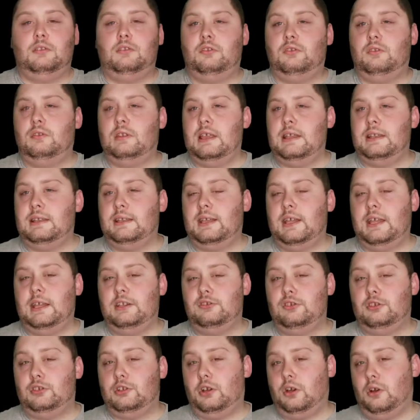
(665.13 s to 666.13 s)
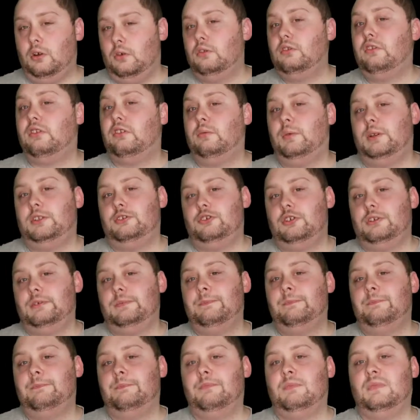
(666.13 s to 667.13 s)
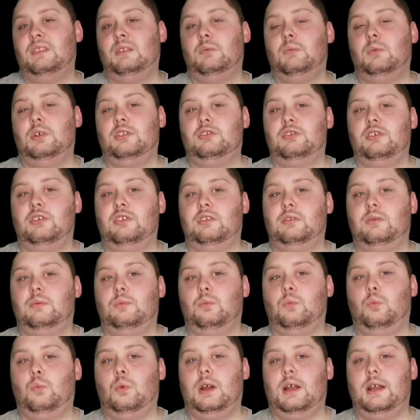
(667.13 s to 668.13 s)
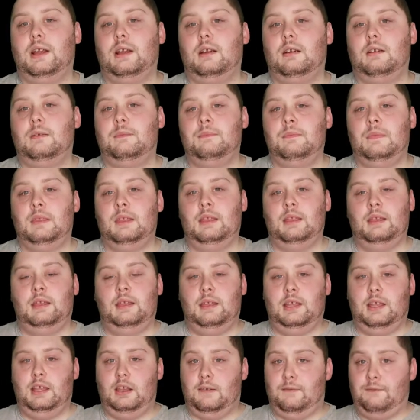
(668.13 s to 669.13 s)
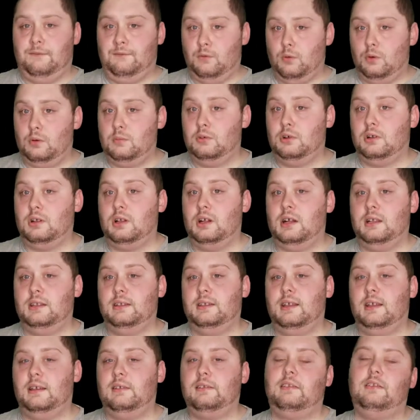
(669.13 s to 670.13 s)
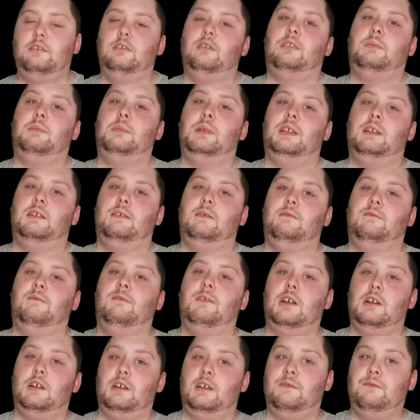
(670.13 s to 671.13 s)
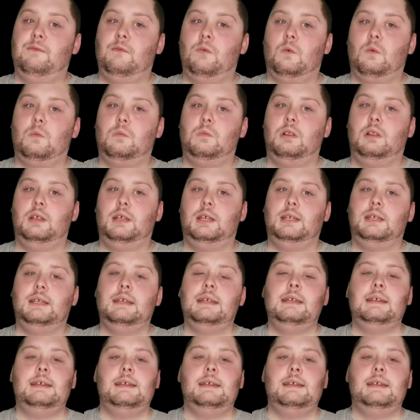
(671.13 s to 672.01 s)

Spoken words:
engage in code switching, which is where in a formal context you speak very formally,